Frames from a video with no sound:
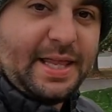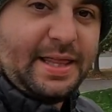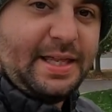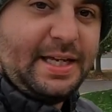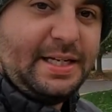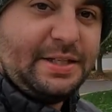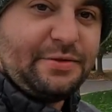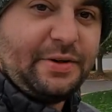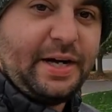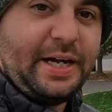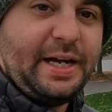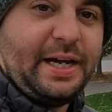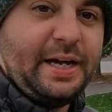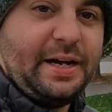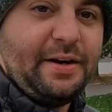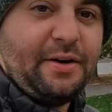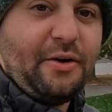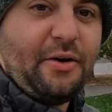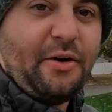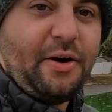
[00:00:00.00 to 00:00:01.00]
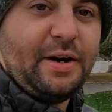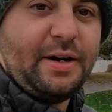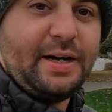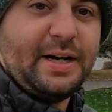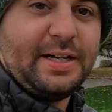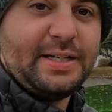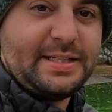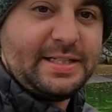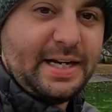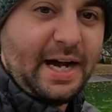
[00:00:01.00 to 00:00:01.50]
These right here are
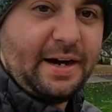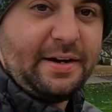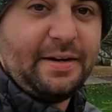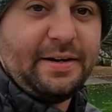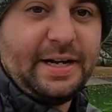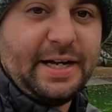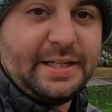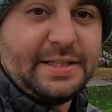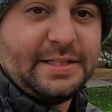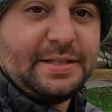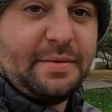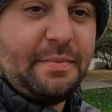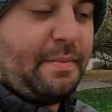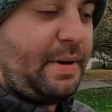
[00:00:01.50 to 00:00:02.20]
soccer nets.